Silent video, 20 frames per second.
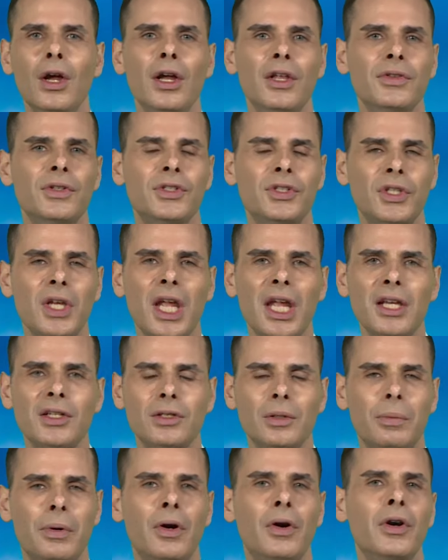the State
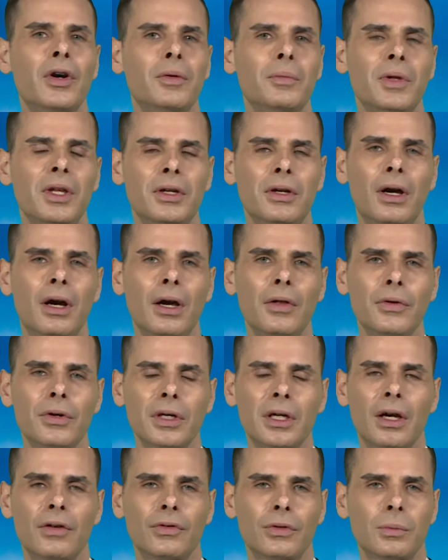Department, other
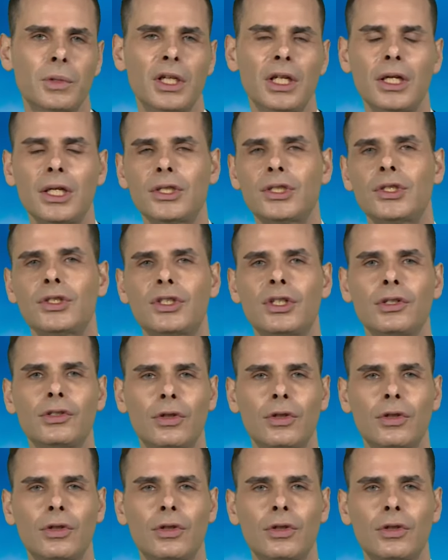government agencies,